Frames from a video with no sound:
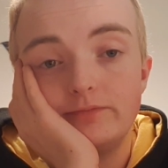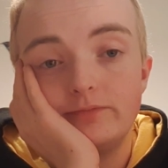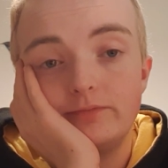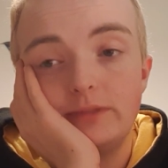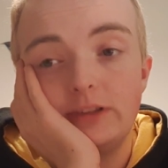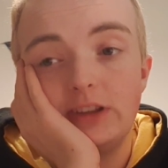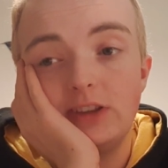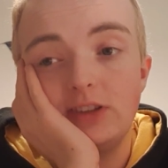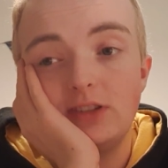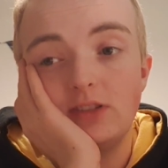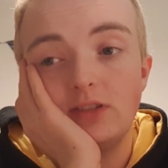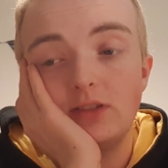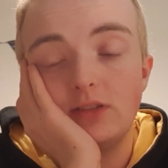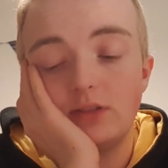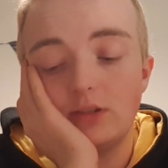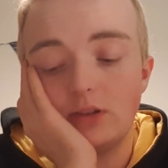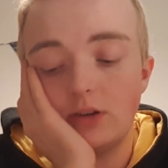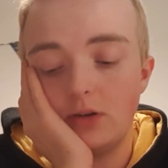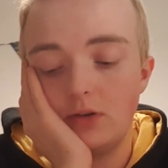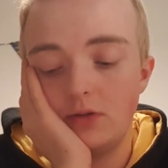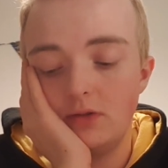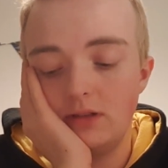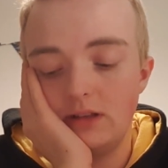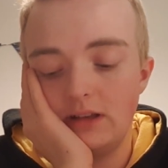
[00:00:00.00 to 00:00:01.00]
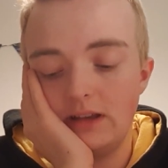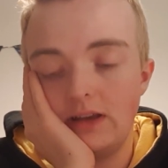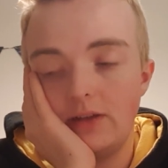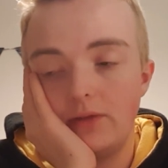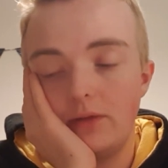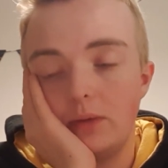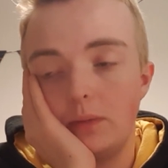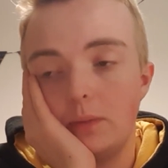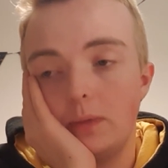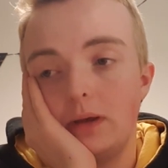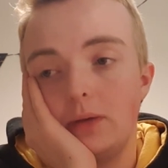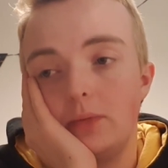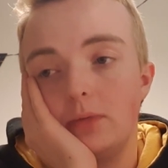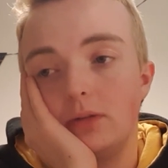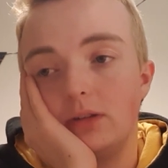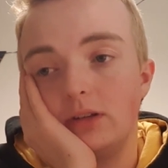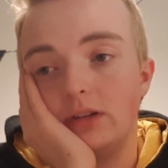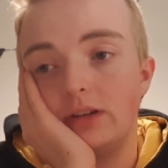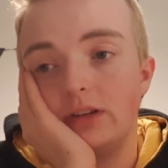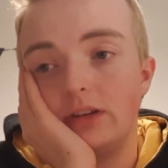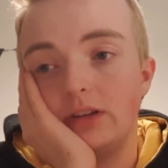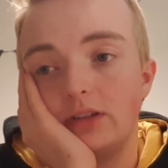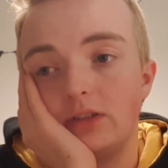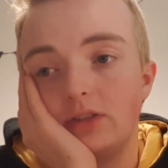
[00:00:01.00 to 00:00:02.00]
This is only giving people
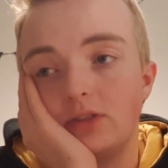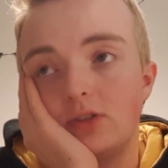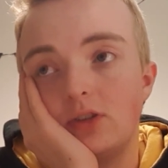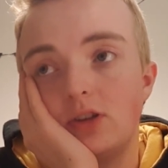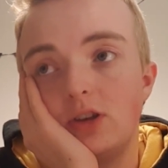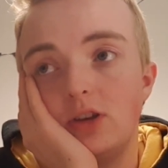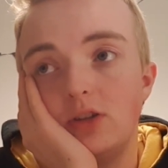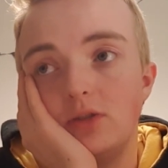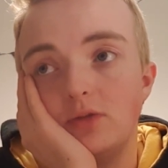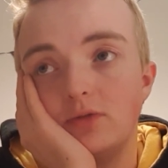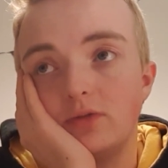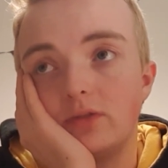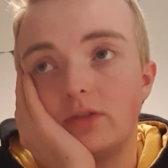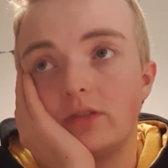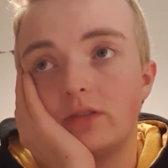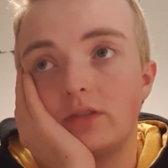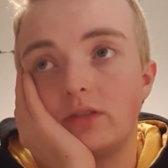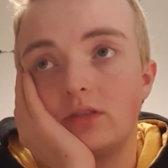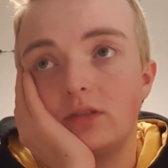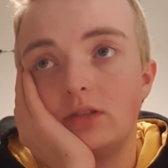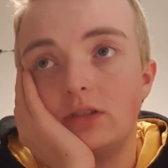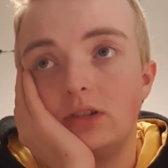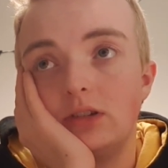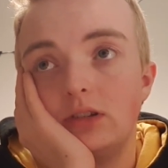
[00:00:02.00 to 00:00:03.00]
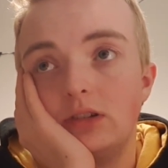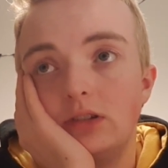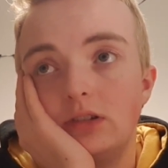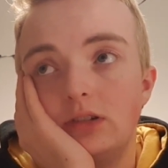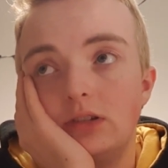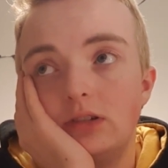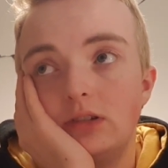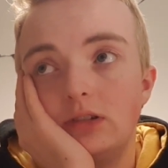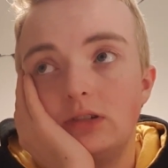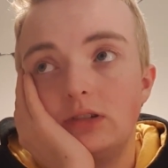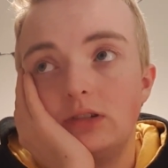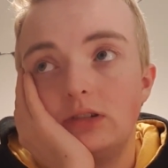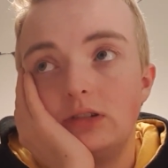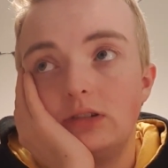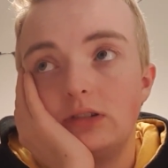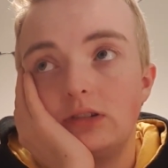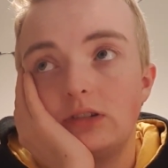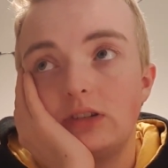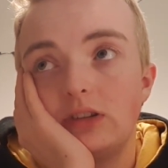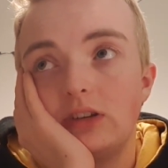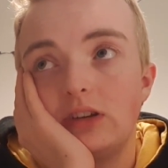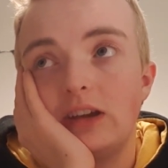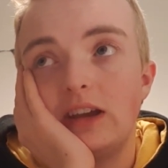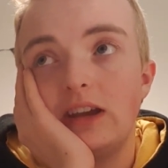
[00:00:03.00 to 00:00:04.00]
an excuse
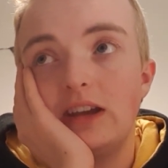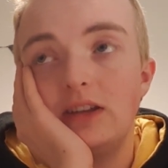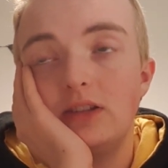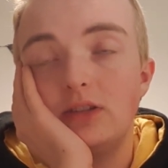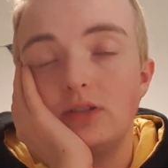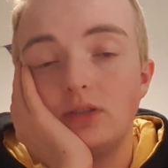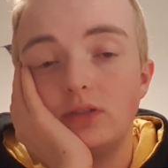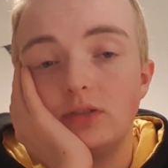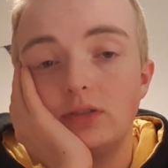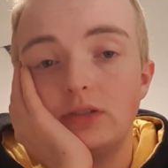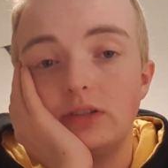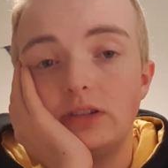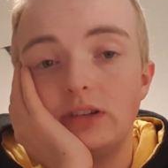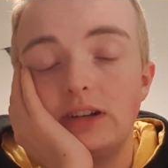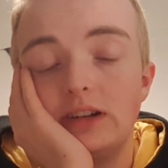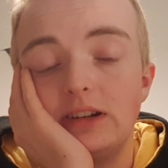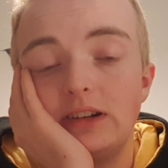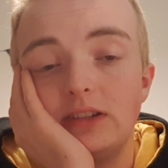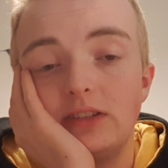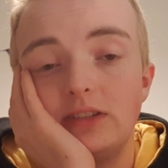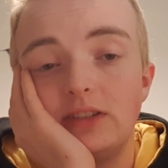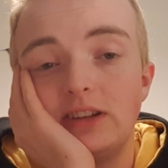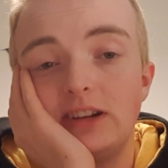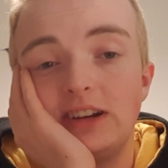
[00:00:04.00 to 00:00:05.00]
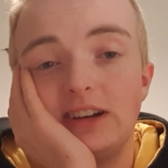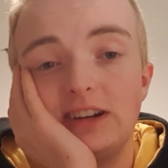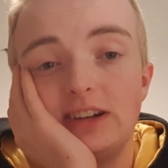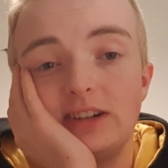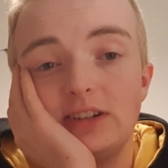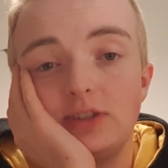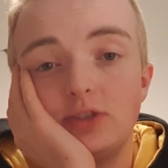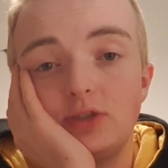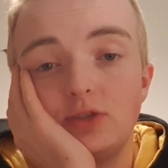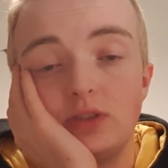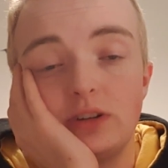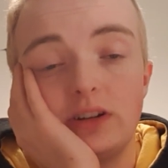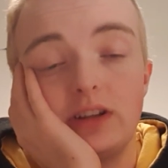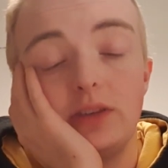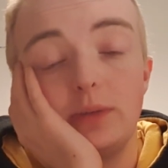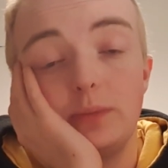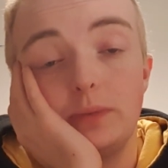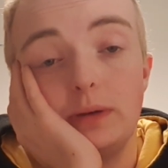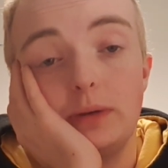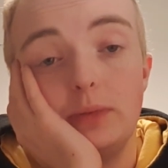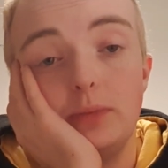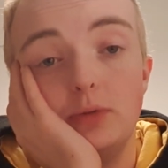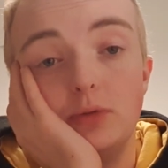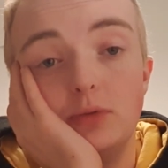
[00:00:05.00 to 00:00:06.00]
to hate on and attack trans
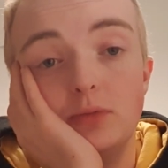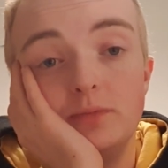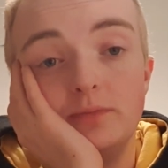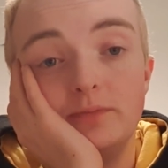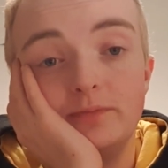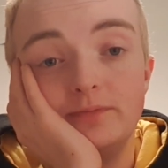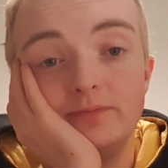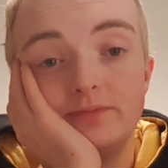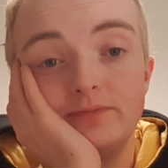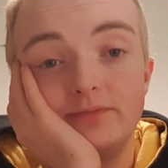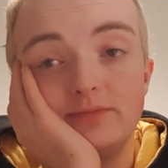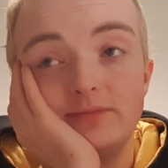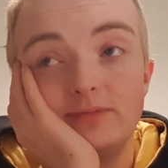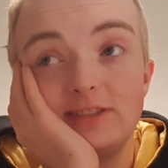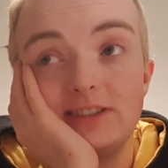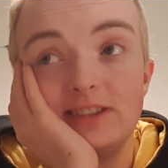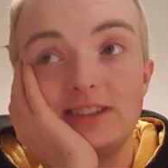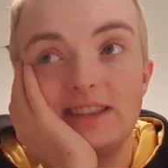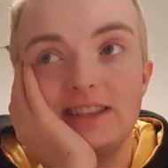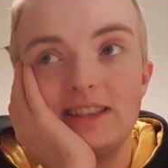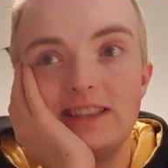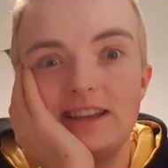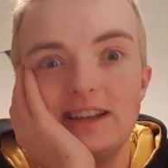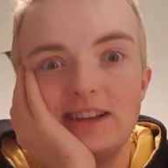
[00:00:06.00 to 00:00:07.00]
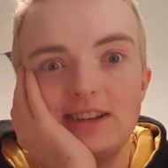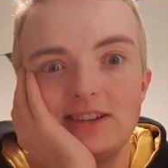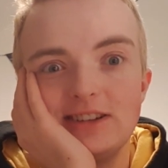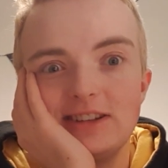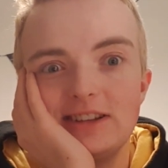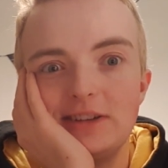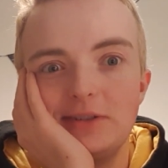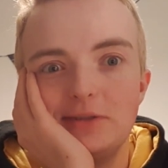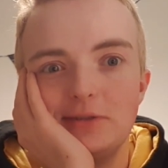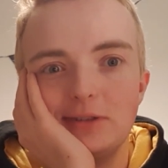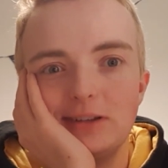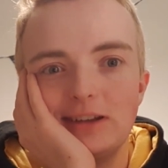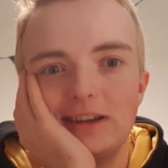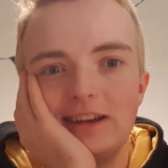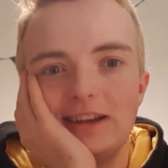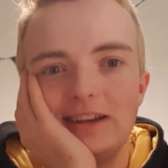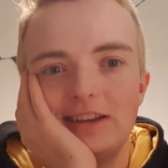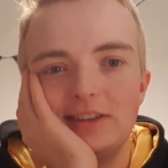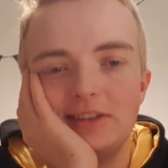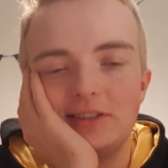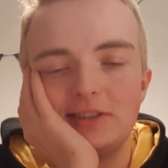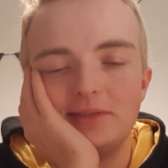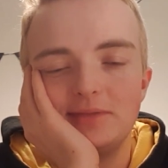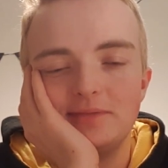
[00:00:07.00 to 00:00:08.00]
people. It's literally all it
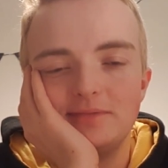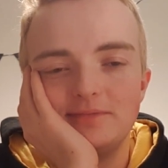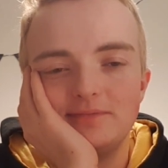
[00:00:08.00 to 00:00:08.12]
is.